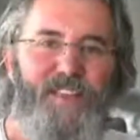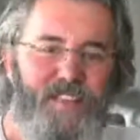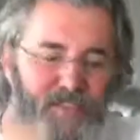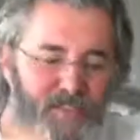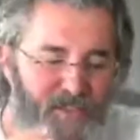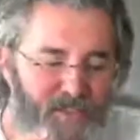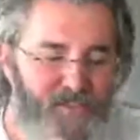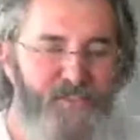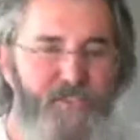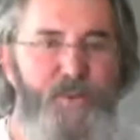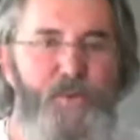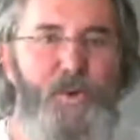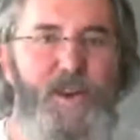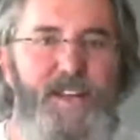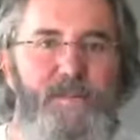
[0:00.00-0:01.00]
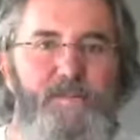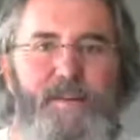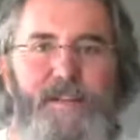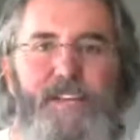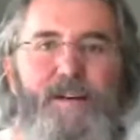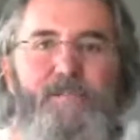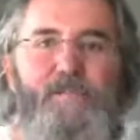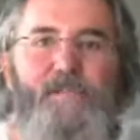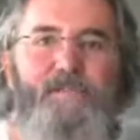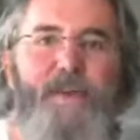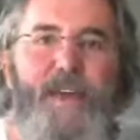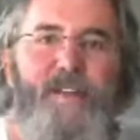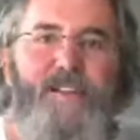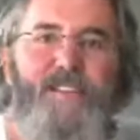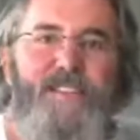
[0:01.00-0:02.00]
The doing becomes
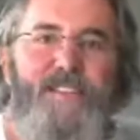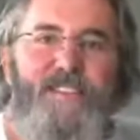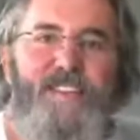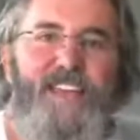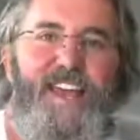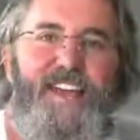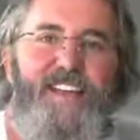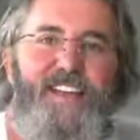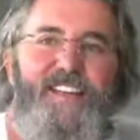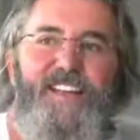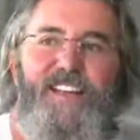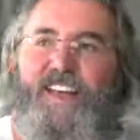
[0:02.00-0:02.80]
better than the getting.